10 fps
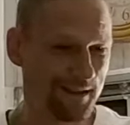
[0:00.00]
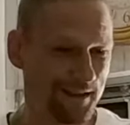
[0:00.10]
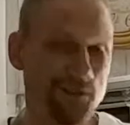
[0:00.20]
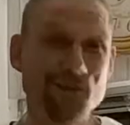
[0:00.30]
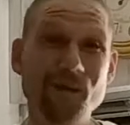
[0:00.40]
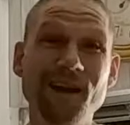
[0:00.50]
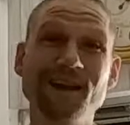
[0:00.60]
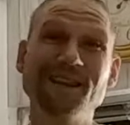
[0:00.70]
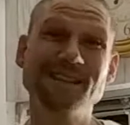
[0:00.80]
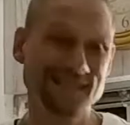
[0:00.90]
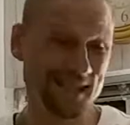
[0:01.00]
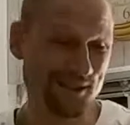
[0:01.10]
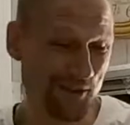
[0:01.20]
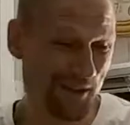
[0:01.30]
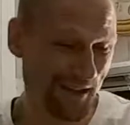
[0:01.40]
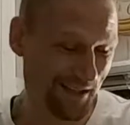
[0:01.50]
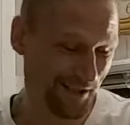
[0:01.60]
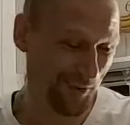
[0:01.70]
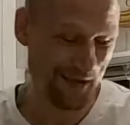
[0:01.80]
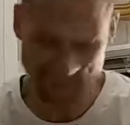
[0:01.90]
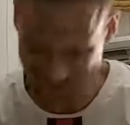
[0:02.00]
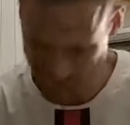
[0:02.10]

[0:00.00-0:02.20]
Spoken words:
Good man. That's all we need.